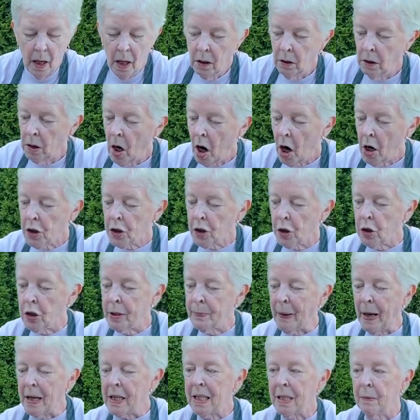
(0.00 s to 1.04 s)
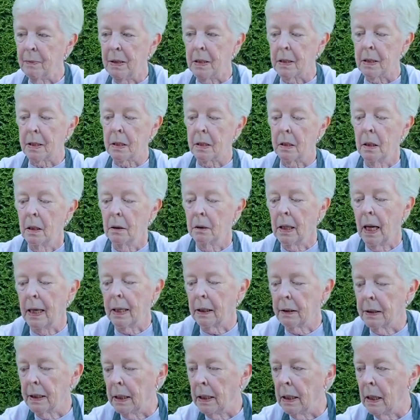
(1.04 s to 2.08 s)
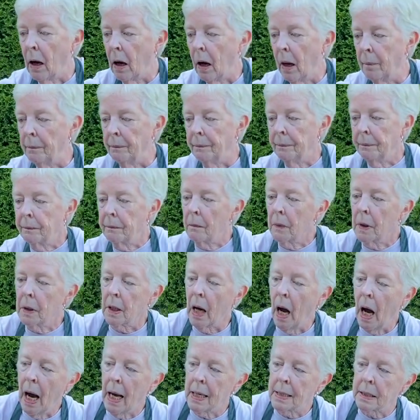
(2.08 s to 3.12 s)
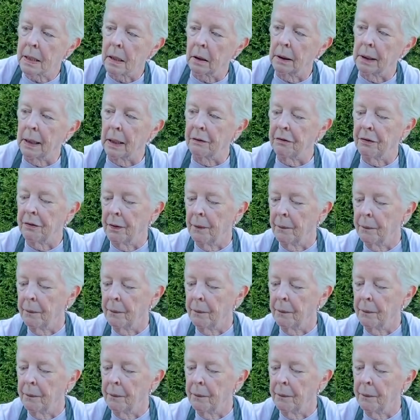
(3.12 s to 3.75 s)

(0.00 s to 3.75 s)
Larger specimens, like the hosta leaf,